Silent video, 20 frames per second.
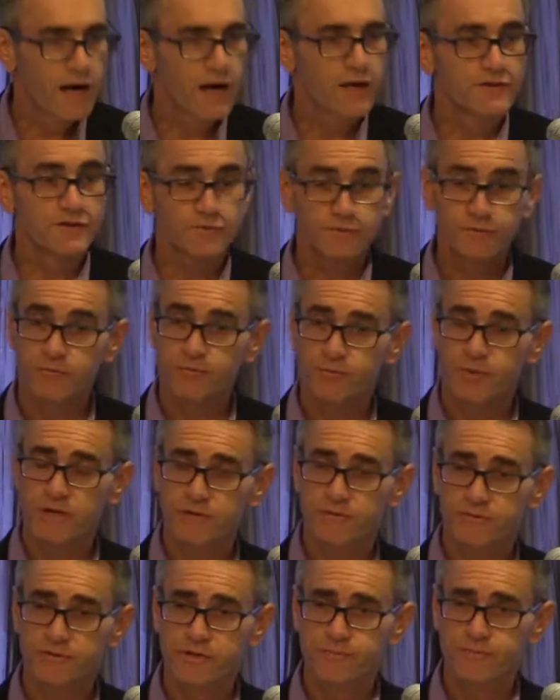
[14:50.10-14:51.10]
This was a
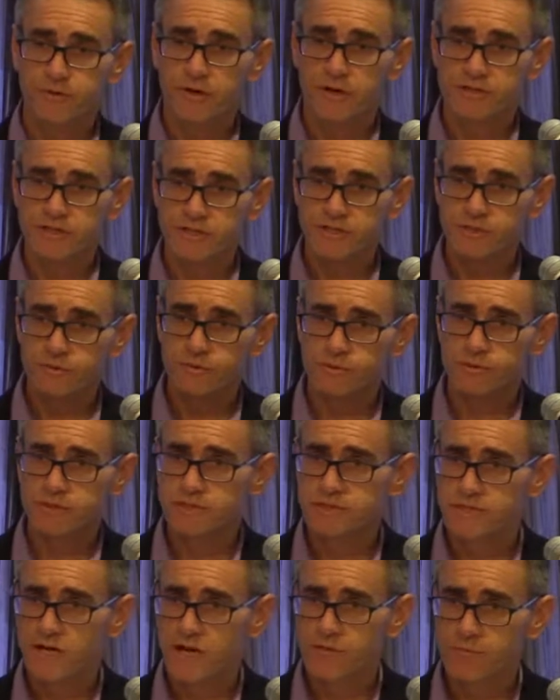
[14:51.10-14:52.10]
P3 project, so it was
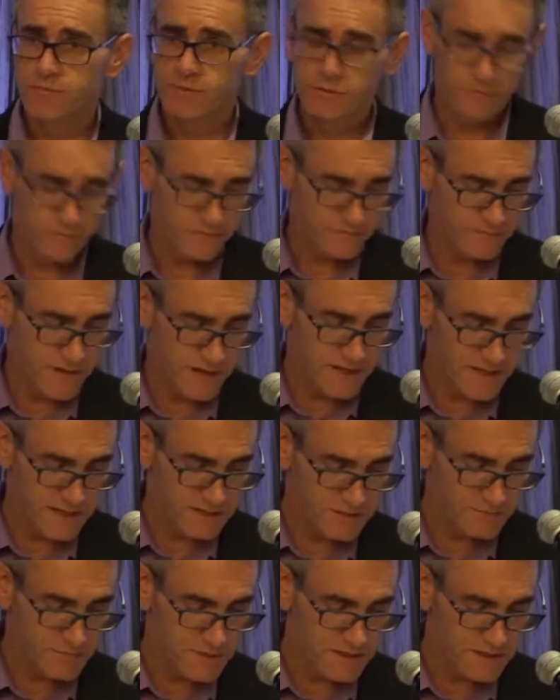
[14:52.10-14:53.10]
design, build,
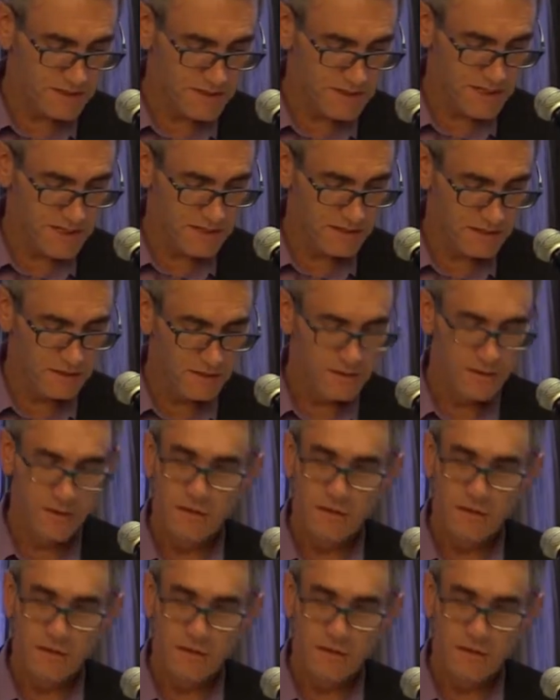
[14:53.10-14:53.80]
finance, maintain.